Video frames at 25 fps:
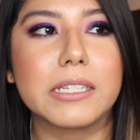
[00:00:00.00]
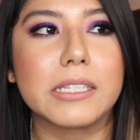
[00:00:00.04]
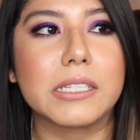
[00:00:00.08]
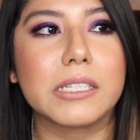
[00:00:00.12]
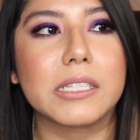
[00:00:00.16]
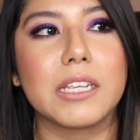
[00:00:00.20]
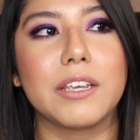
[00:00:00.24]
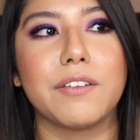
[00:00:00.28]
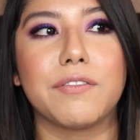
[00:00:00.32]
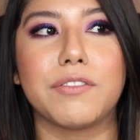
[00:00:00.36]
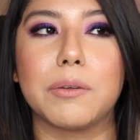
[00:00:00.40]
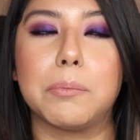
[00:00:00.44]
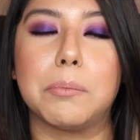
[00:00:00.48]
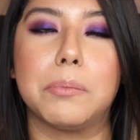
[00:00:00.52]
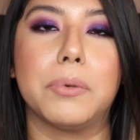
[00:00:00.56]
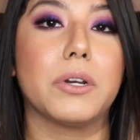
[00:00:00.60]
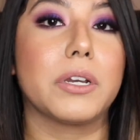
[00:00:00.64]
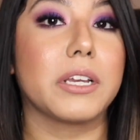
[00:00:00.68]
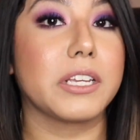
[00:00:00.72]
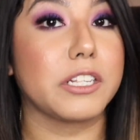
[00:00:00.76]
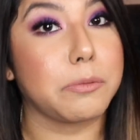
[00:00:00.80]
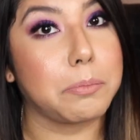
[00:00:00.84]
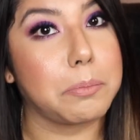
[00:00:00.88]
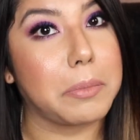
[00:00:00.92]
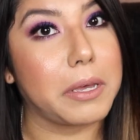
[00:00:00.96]
to see if the
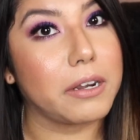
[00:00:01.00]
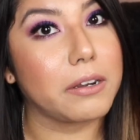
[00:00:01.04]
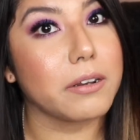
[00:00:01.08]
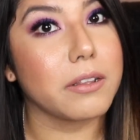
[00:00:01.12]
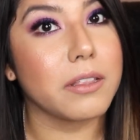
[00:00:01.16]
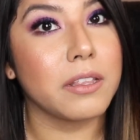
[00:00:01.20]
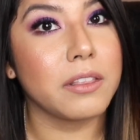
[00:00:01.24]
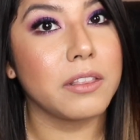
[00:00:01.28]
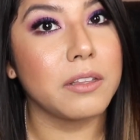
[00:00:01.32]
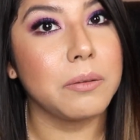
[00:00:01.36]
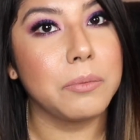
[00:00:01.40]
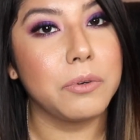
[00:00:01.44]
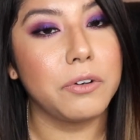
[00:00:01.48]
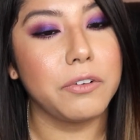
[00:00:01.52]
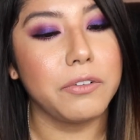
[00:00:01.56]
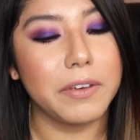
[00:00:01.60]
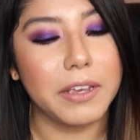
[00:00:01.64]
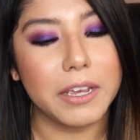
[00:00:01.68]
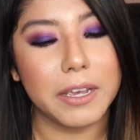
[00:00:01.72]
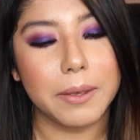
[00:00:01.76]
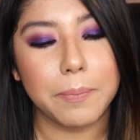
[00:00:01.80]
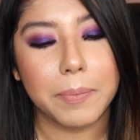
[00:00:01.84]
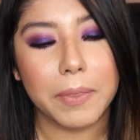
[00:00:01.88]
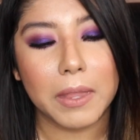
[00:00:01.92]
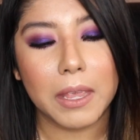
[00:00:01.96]
book is better than the
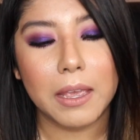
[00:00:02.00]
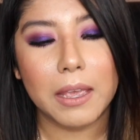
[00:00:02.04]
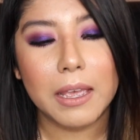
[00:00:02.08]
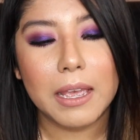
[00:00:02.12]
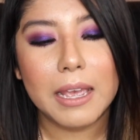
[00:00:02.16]
movie.